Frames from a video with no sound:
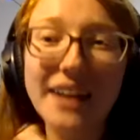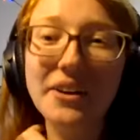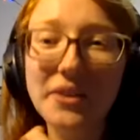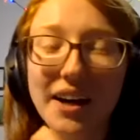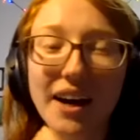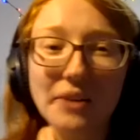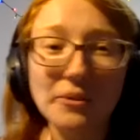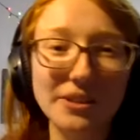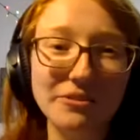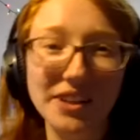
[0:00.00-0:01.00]
I know that
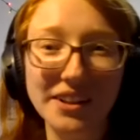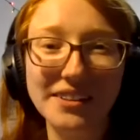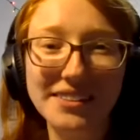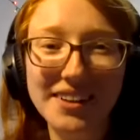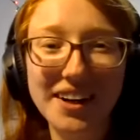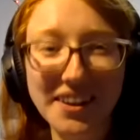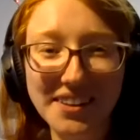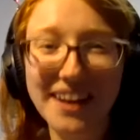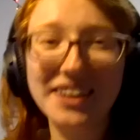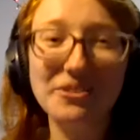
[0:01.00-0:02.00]
I would have learned
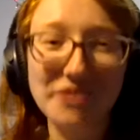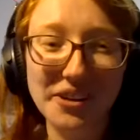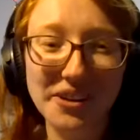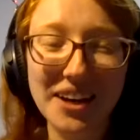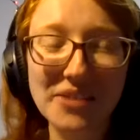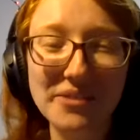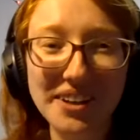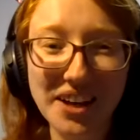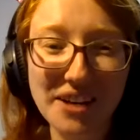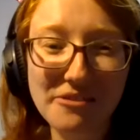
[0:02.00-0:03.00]
our Latin vocab
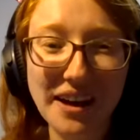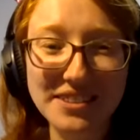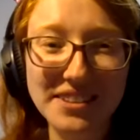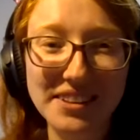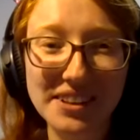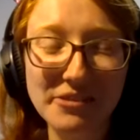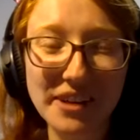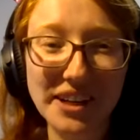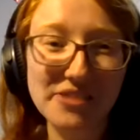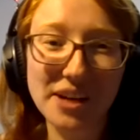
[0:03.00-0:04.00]
a lot faster
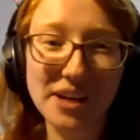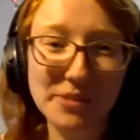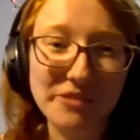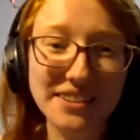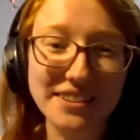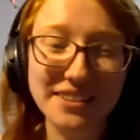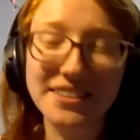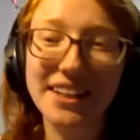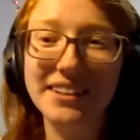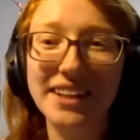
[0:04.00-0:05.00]
if any of our
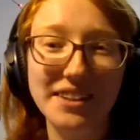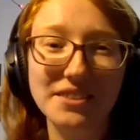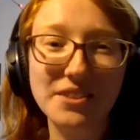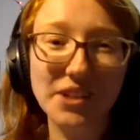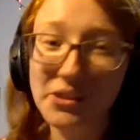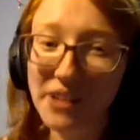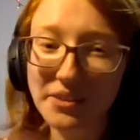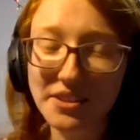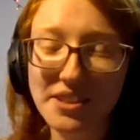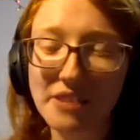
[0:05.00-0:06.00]
professors had let us throw
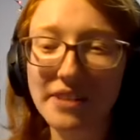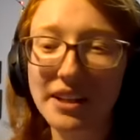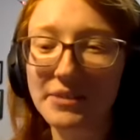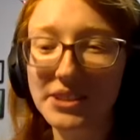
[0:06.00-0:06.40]
around a stuffed